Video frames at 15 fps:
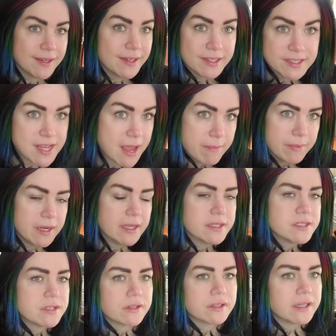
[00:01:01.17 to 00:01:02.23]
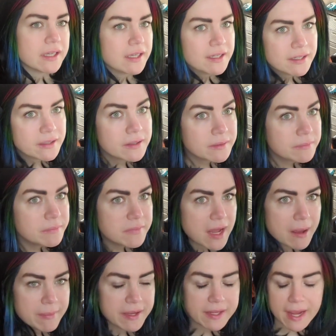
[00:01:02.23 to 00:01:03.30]
contaminants or
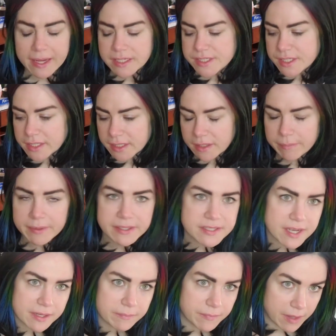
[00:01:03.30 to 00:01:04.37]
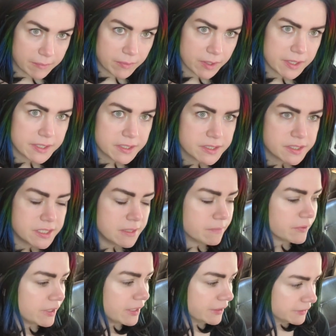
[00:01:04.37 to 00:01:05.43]
not being hygienic because I'm going to deep
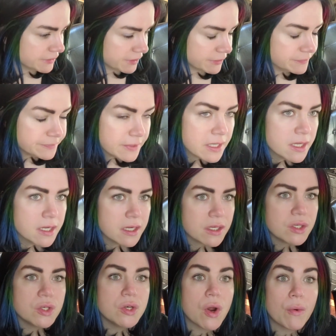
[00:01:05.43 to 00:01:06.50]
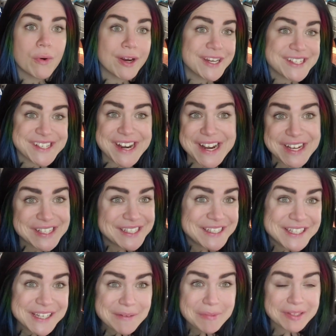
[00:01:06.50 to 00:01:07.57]
clean it. So no worries. And I did
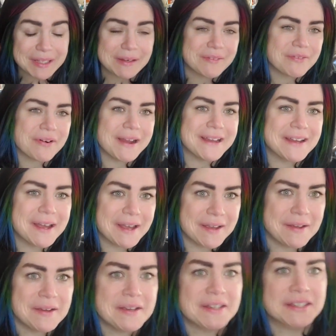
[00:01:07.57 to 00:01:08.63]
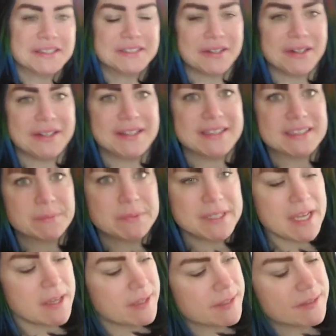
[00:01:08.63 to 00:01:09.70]
deep clean it before I started this. But
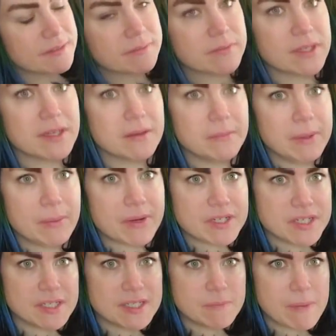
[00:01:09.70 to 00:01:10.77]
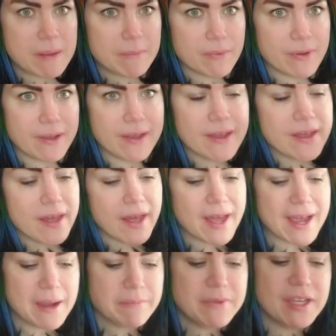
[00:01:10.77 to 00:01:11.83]
yeah, I'm going to be washing this bad boy. I'm